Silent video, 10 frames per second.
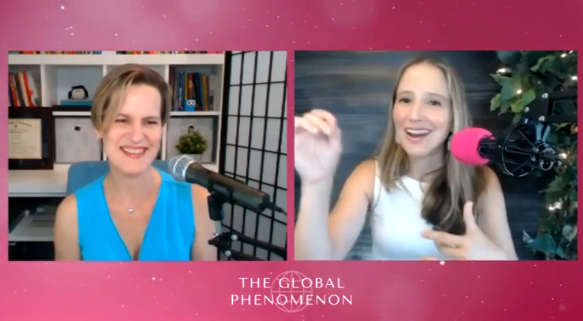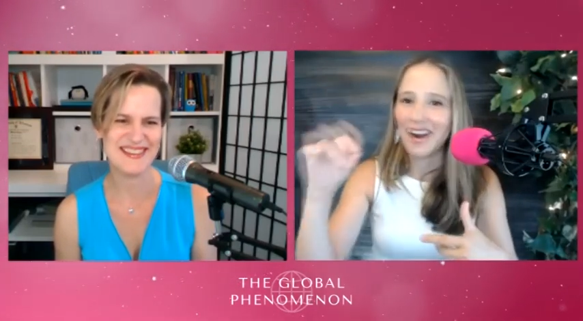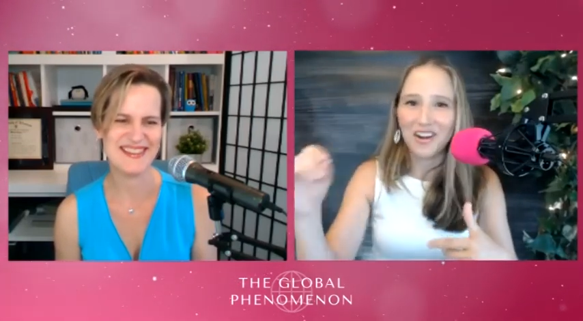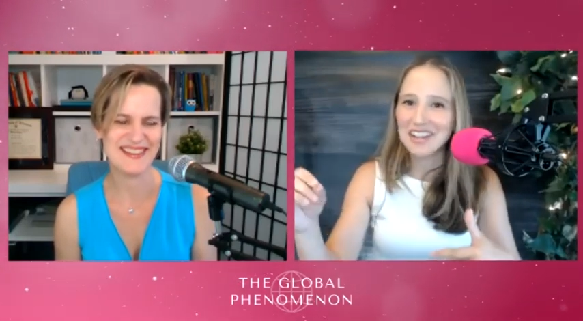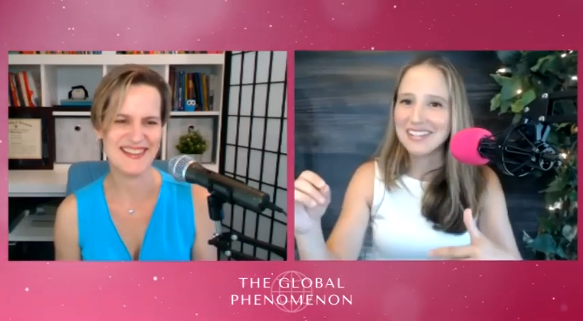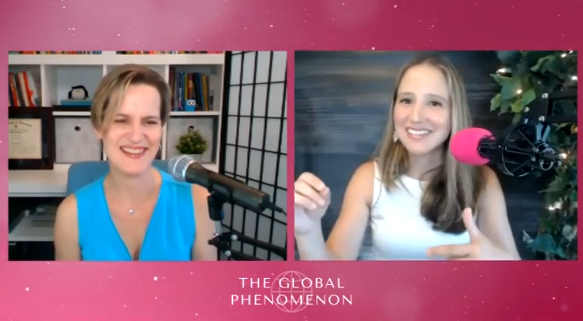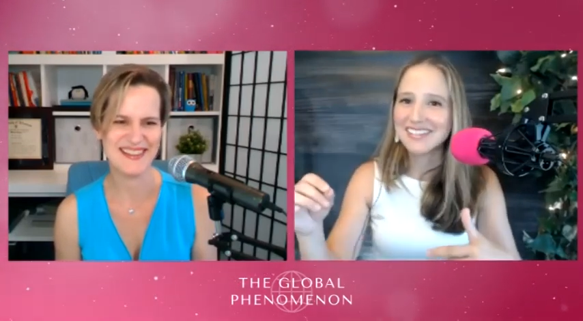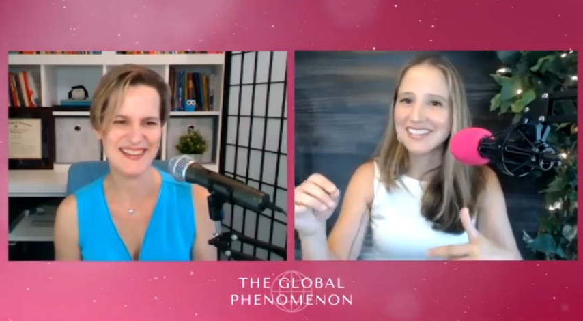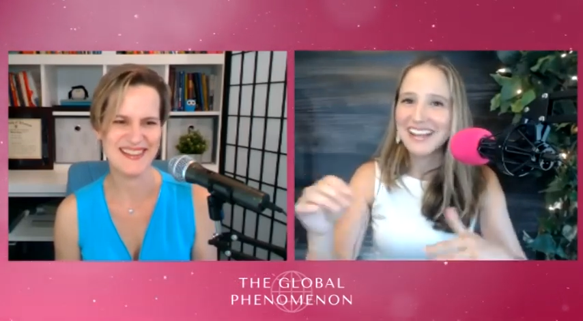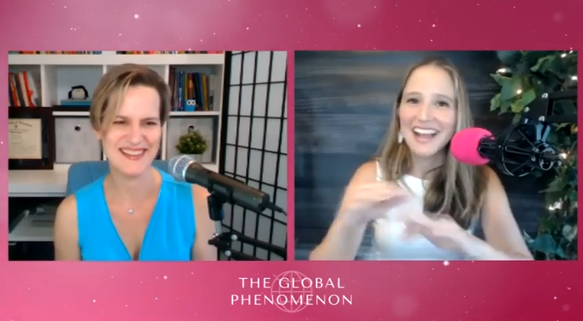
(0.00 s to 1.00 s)

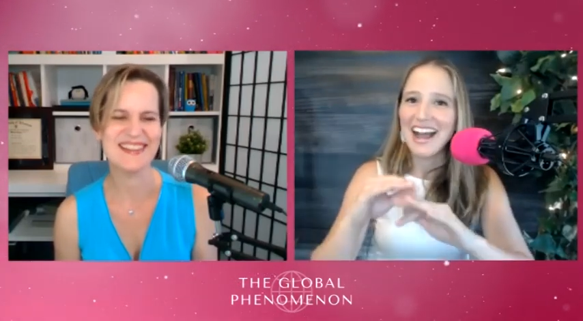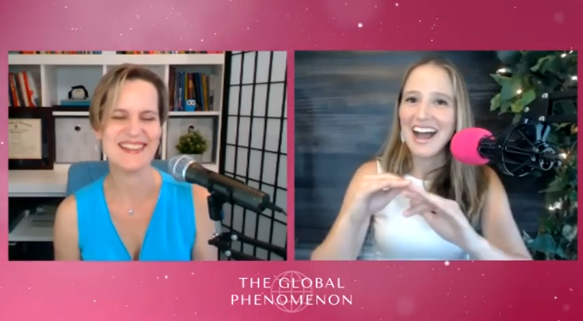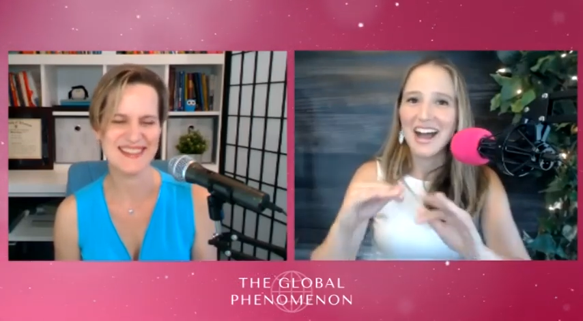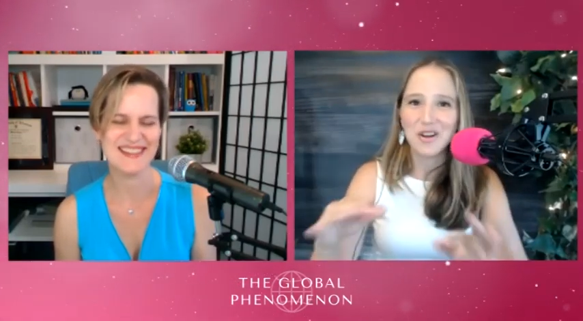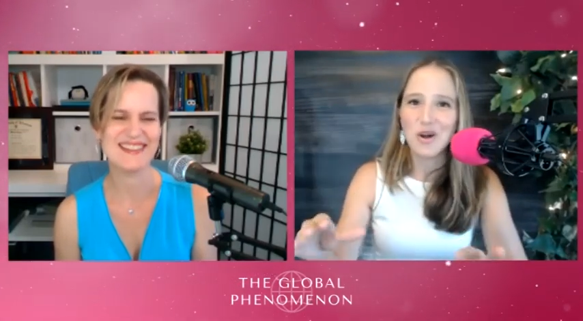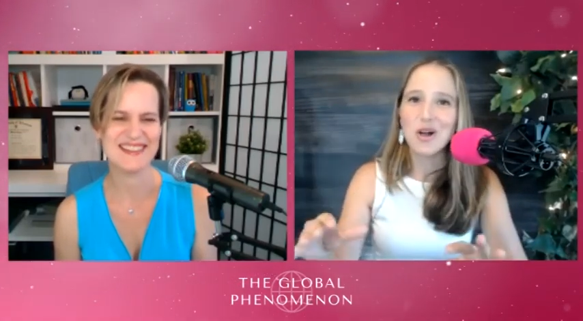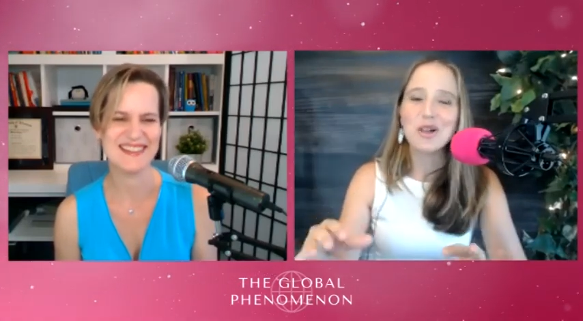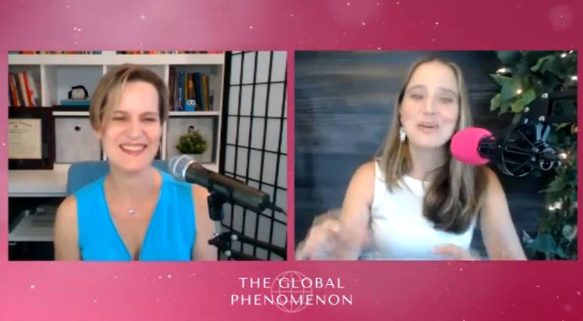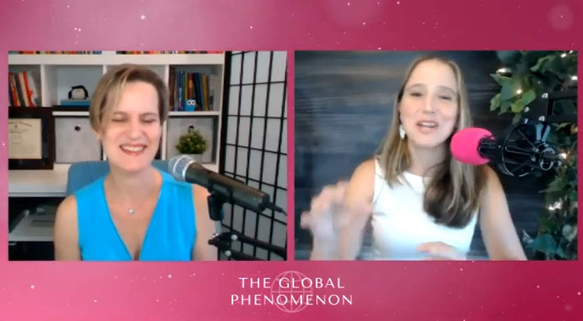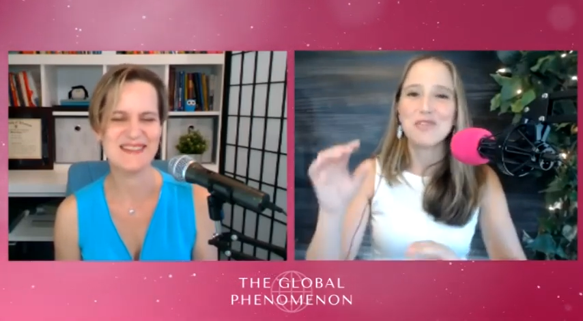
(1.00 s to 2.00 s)
Speaker 1: artist at
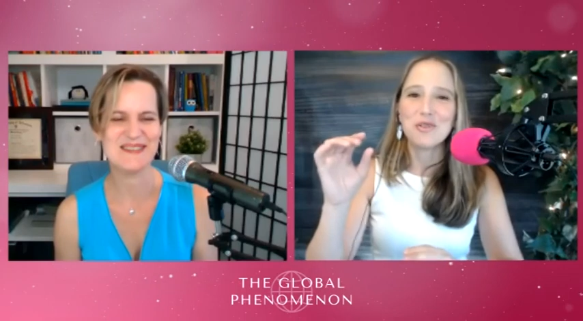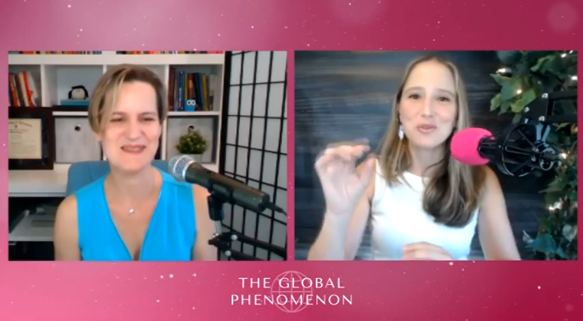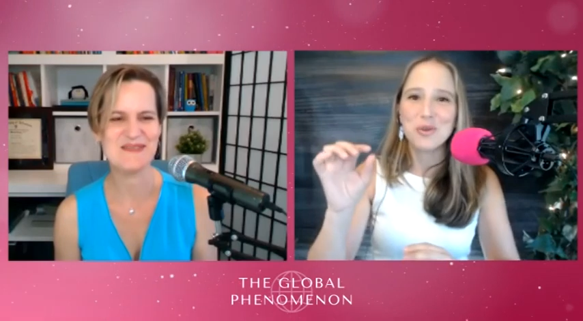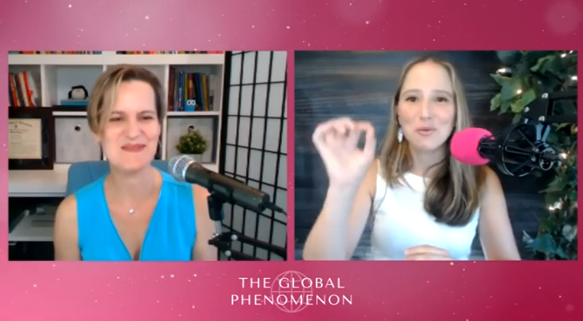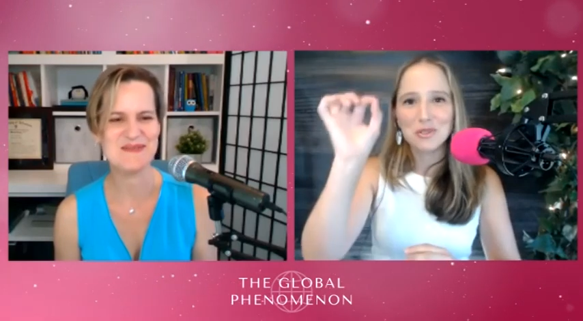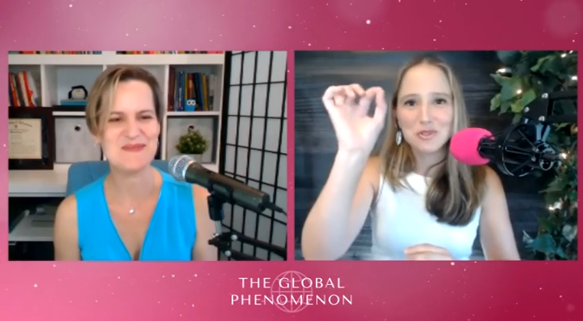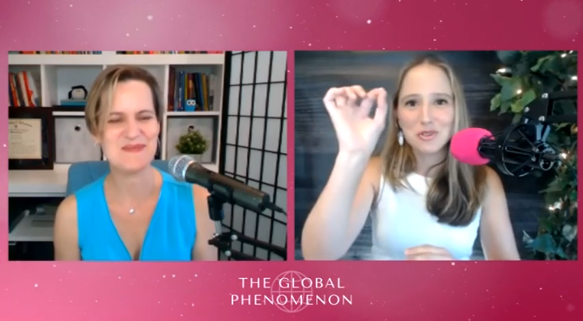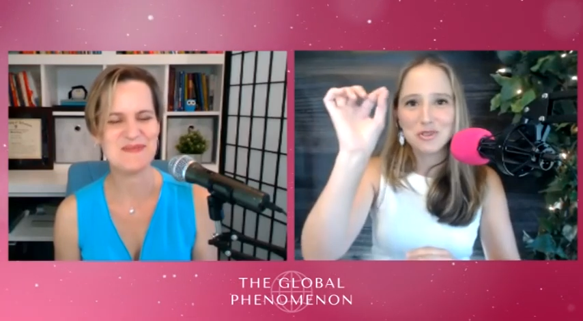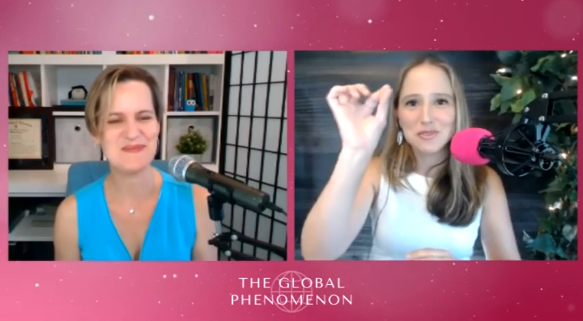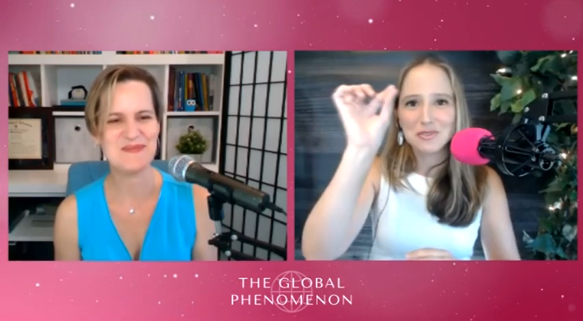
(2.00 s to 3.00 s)
all, but I've always been able to
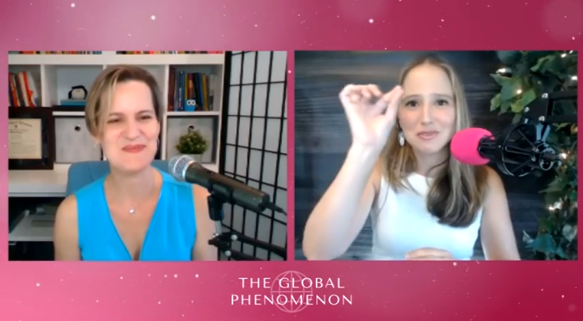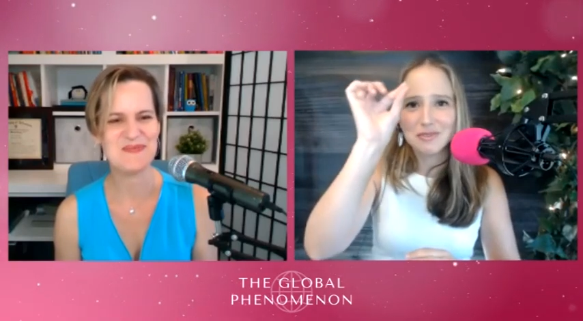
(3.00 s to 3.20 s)
just